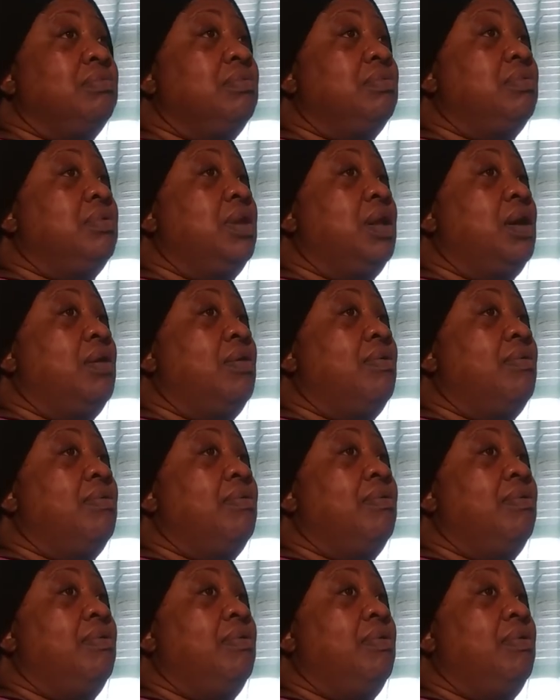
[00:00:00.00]
to, you know,
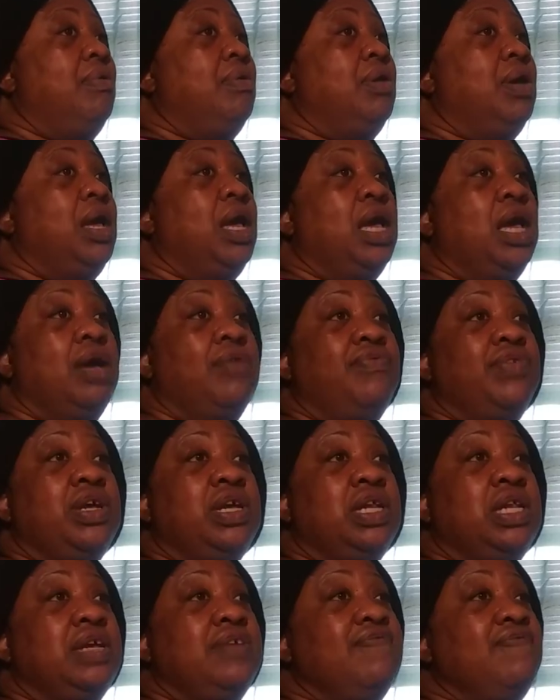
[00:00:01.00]
have
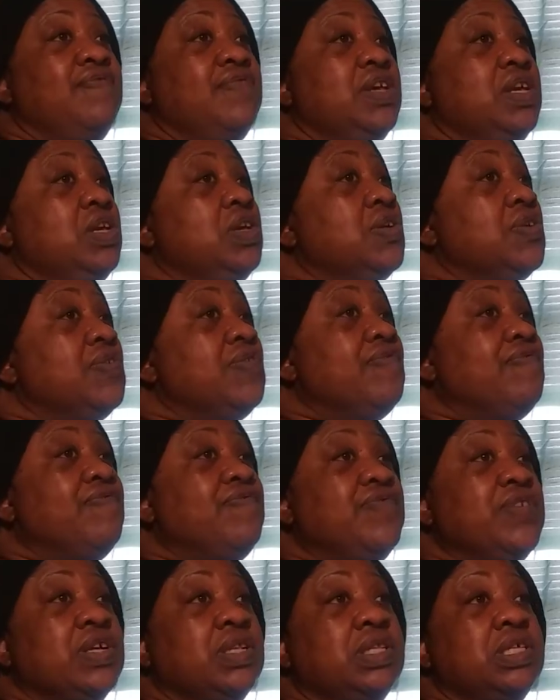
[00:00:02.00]
any ill
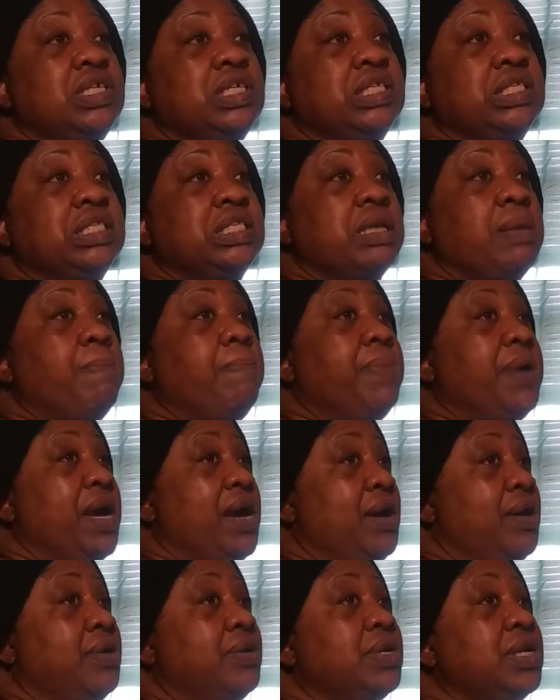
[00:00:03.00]
feelings
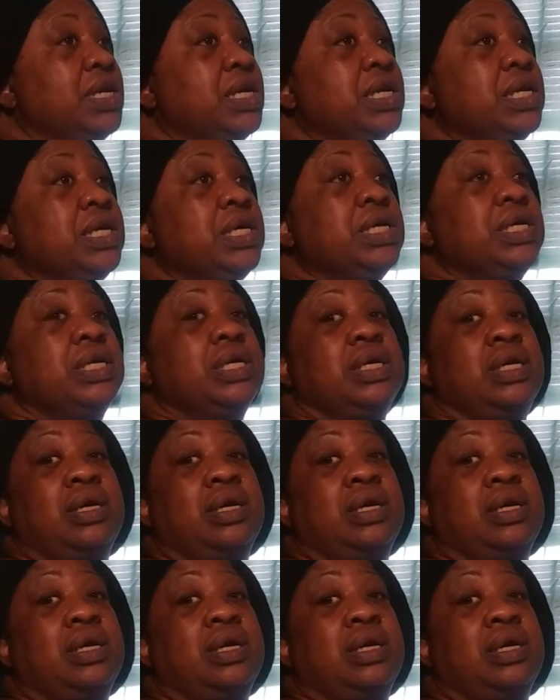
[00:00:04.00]
about it.